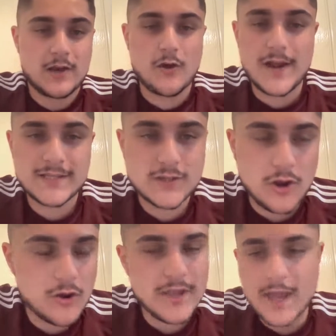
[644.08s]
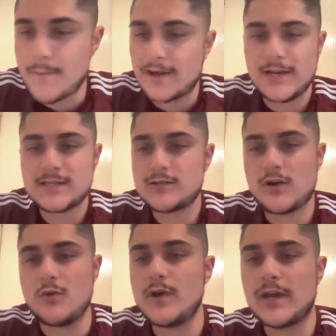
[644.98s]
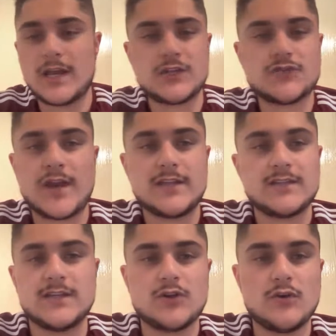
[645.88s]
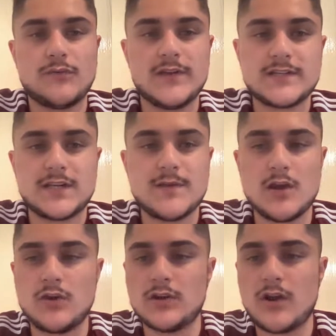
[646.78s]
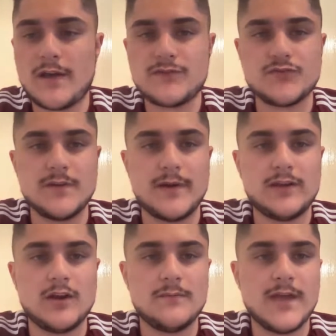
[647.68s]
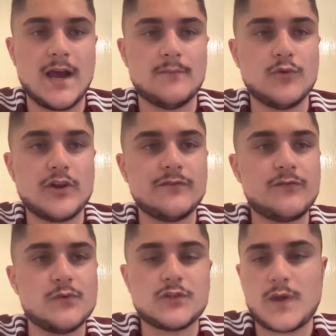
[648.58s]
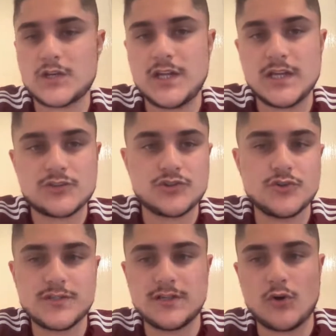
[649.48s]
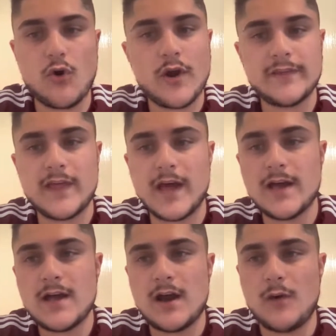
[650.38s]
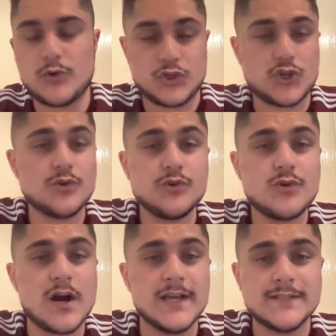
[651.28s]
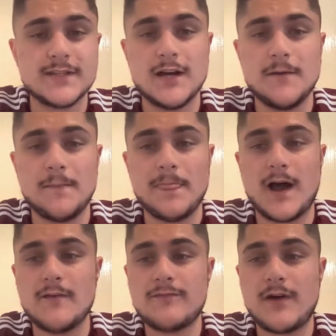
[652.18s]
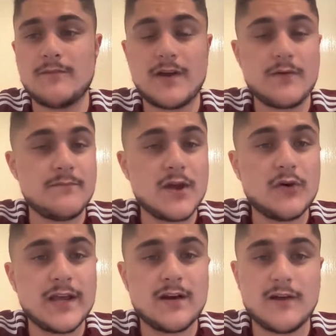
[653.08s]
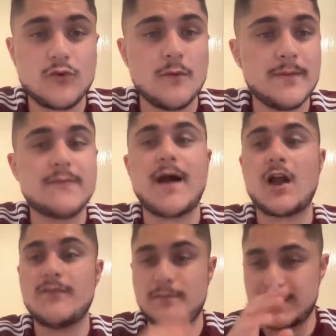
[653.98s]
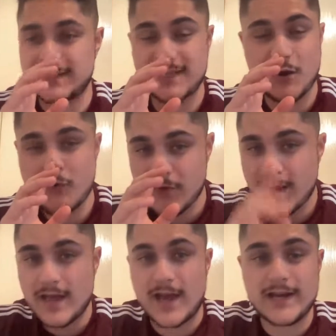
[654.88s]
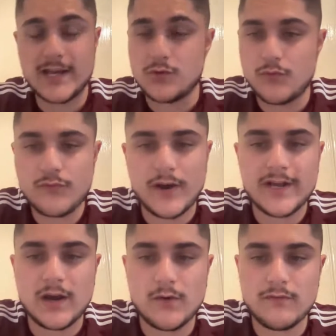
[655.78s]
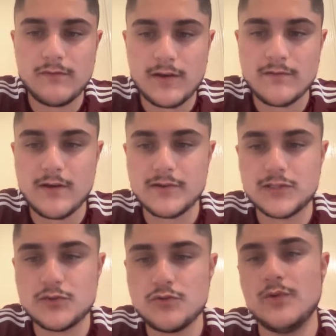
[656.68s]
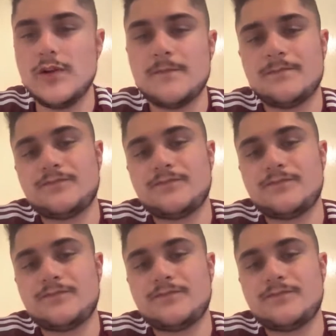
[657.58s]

Lo, let's go. Yeah, man, let's go. We're gonna get straight into this. Hopefully, it's gonna be a good live stream. And yeah, I'm looking forward to actually introducing the coin that I want to show you guys. I'm very big on it. I've got a big bag of it myself. And yeah, you'll find out very, very soon.